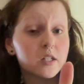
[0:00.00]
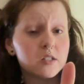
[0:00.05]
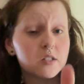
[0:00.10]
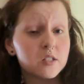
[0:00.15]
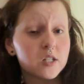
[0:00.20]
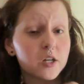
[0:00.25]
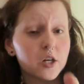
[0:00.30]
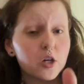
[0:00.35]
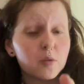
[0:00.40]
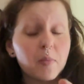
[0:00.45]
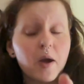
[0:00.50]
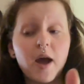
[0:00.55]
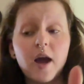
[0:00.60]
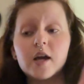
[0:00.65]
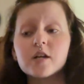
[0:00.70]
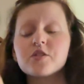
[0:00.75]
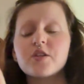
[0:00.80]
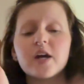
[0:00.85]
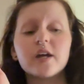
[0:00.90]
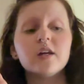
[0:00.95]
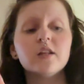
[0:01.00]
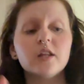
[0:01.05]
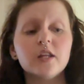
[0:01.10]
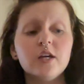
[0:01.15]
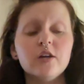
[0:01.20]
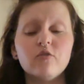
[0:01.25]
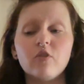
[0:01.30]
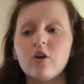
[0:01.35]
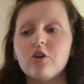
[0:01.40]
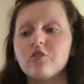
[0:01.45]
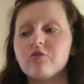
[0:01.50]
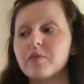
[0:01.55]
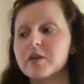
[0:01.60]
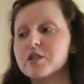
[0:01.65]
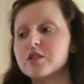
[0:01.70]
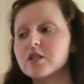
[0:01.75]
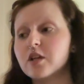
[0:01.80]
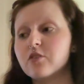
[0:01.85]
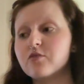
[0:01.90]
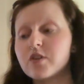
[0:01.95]
sticker packs. I can leave all of my
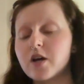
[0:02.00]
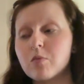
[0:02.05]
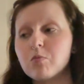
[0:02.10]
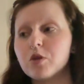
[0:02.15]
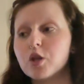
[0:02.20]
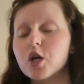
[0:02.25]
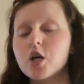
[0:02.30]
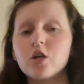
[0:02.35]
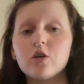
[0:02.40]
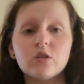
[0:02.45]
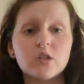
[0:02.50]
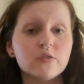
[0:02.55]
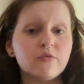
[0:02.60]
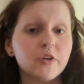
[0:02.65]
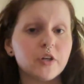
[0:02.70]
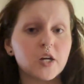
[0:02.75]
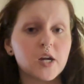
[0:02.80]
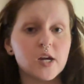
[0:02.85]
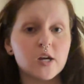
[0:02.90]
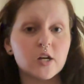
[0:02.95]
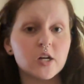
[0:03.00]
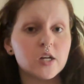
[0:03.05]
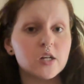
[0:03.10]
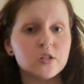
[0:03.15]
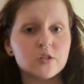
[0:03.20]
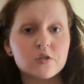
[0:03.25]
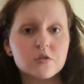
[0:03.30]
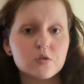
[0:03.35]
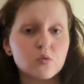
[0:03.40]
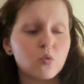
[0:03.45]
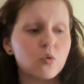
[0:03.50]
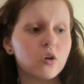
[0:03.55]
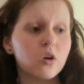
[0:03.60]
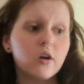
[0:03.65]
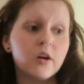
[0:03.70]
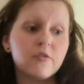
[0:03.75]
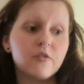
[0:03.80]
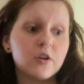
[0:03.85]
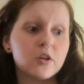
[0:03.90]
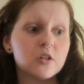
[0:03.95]
stuff down below if you're curious, or
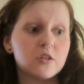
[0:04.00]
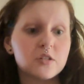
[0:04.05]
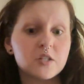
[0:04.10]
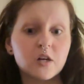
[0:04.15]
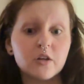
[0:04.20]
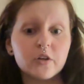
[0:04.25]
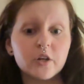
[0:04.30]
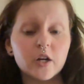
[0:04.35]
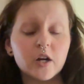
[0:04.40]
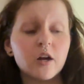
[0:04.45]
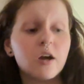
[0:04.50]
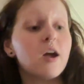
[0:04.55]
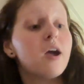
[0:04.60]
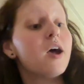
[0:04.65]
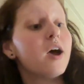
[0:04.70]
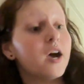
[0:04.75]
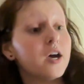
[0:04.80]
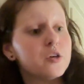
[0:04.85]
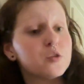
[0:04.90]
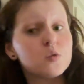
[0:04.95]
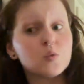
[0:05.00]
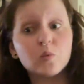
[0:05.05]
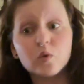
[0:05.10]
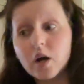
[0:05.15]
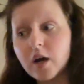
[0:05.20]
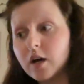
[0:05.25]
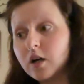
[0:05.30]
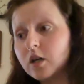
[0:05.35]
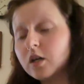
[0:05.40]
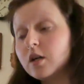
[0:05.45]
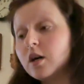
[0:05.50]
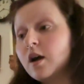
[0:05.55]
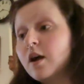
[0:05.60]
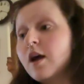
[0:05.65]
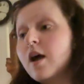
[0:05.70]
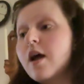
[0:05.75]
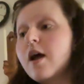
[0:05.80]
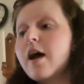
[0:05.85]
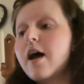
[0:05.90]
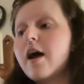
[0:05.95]
if you're a seller as well.
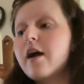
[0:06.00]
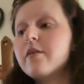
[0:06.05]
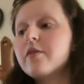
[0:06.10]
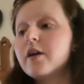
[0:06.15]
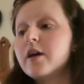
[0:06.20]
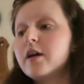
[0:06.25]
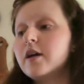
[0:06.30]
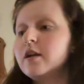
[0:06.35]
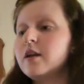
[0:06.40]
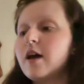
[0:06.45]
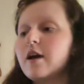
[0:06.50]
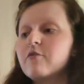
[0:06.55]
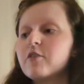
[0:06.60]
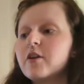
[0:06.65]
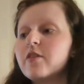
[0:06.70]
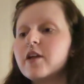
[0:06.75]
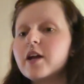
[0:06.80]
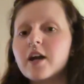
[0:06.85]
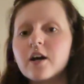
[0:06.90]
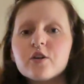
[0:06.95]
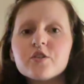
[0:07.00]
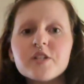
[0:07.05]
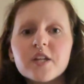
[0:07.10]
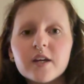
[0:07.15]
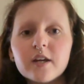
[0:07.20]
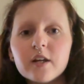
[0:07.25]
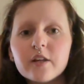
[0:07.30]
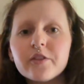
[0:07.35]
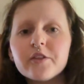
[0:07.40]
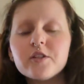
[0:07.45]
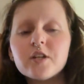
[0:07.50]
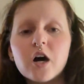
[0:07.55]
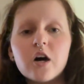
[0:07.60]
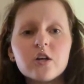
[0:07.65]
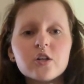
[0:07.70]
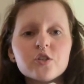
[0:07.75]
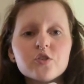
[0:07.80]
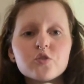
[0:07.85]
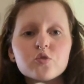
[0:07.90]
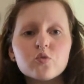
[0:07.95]
And then everything else I get at the
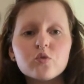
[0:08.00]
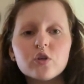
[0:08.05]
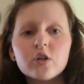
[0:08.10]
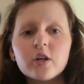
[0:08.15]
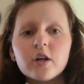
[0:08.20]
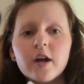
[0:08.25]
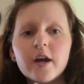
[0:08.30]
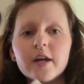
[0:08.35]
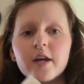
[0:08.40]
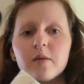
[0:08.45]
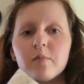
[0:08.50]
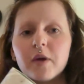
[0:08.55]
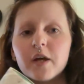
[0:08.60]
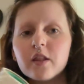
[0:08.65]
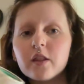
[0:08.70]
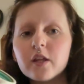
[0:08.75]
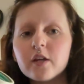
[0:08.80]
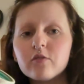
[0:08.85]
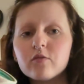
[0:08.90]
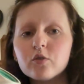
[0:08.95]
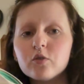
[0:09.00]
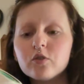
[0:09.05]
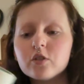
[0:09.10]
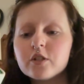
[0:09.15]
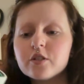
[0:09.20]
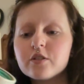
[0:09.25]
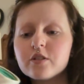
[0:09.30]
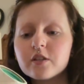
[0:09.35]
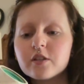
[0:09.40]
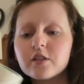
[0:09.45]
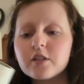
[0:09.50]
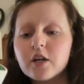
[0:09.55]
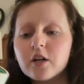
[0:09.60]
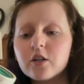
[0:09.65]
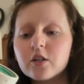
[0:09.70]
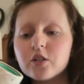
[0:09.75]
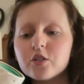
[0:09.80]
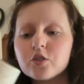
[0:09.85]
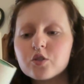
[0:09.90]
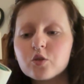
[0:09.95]
dollar store. I get my lint rollers at the
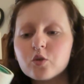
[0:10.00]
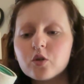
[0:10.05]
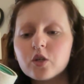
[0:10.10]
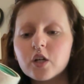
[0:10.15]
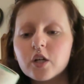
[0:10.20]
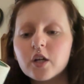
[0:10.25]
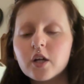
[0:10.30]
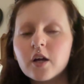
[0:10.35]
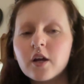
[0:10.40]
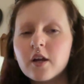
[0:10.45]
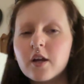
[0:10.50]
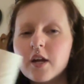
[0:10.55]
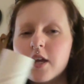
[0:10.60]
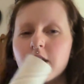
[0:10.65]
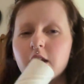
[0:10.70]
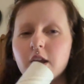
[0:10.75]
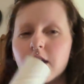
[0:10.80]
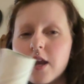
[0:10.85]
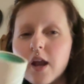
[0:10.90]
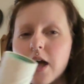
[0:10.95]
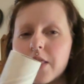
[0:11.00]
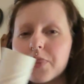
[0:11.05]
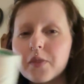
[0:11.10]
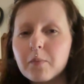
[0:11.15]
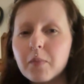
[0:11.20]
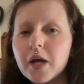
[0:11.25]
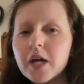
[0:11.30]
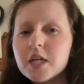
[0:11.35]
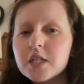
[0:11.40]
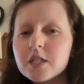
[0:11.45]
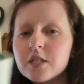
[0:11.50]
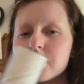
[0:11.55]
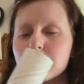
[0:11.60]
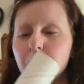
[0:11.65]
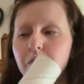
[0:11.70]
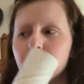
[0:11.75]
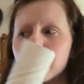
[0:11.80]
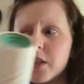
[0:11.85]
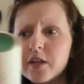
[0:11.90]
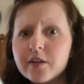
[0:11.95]
dollar store. Not the best,
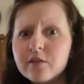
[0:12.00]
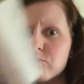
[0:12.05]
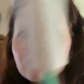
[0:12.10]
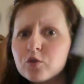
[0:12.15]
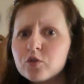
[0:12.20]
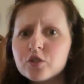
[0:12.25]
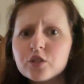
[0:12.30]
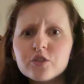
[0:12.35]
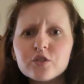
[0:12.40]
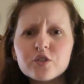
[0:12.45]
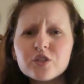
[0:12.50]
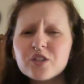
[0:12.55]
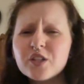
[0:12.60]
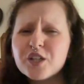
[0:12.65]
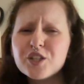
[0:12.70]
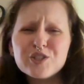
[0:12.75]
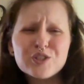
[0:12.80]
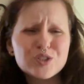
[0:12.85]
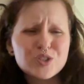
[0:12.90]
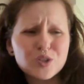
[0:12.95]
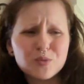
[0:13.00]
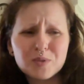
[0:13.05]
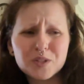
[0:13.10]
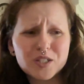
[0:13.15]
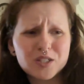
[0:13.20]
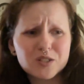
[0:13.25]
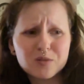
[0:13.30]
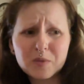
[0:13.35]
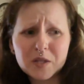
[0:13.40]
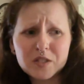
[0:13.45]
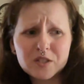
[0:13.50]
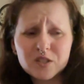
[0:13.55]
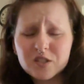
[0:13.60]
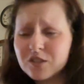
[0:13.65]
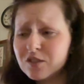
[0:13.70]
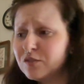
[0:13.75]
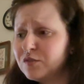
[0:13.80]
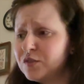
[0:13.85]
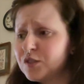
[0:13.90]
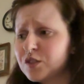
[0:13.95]
but lint rollers are like stupid
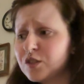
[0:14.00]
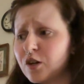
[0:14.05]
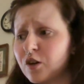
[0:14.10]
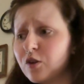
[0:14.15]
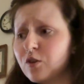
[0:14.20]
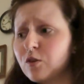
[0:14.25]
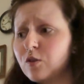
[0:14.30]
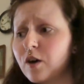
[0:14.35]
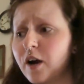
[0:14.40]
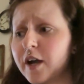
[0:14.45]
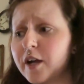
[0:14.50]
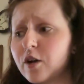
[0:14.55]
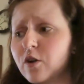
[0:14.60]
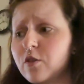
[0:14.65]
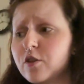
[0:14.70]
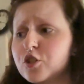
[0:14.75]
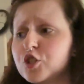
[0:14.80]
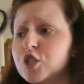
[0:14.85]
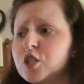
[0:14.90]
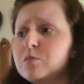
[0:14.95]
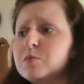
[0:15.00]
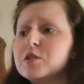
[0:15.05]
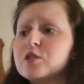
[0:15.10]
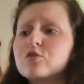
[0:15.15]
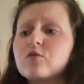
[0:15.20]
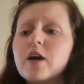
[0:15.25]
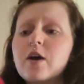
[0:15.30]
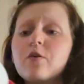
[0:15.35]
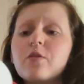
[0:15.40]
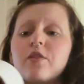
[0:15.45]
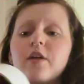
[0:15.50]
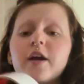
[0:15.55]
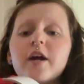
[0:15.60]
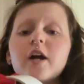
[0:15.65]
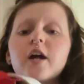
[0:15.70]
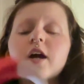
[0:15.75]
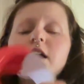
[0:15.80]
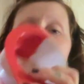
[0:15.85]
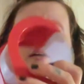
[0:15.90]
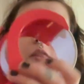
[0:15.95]
expensive, so I go the cheapest route
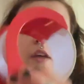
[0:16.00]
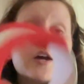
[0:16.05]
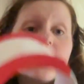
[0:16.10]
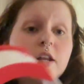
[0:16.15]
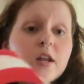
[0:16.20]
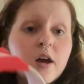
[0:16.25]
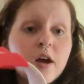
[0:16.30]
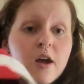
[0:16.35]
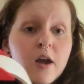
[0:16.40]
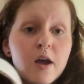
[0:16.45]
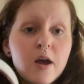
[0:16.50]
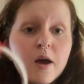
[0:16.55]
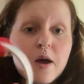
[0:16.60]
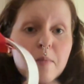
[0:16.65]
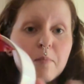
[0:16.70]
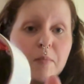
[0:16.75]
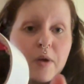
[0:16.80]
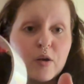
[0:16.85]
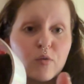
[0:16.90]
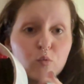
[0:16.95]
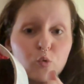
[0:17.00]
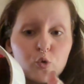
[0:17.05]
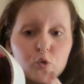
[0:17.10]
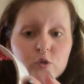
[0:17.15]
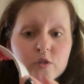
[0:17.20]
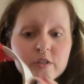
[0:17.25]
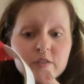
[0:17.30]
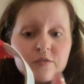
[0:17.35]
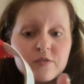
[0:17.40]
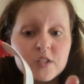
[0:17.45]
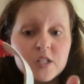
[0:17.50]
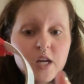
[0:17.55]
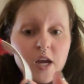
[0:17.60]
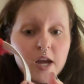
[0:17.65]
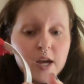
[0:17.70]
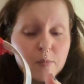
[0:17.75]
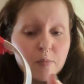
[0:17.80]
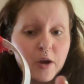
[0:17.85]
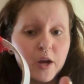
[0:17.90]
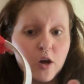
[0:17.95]
there. And then my rolls of
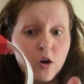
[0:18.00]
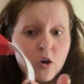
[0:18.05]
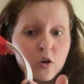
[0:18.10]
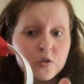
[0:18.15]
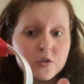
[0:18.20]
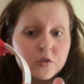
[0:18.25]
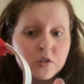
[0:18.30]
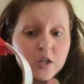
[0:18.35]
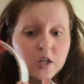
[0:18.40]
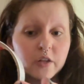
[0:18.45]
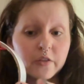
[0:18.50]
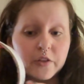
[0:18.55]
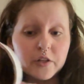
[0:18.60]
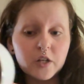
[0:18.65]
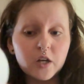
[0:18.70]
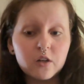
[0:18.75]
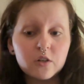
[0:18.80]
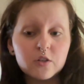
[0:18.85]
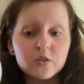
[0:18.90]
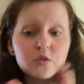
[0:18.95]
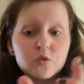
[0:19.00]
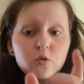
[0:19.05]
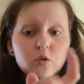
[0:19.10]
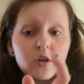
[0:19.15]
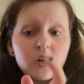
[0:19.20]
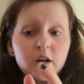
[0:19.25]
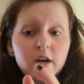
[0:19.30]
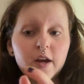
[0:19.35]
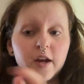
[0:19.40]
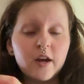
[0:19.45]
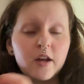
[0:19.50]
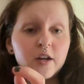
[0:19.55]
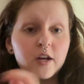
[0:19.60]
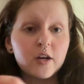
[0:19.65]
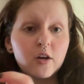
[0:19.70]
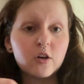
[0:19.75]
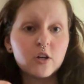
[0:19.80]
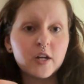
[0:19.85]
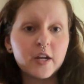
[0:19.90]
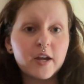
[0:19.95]
tape I also get at the dollar store, and I
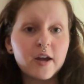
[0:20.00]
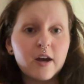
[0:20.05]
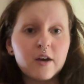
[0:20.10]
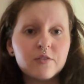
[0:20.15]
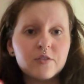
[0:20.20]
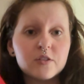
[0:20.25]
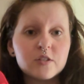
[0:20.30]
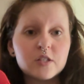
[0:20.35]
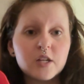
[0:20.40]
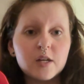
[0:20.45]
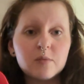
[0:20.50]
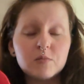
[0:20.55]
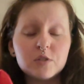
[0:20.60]
already had this tape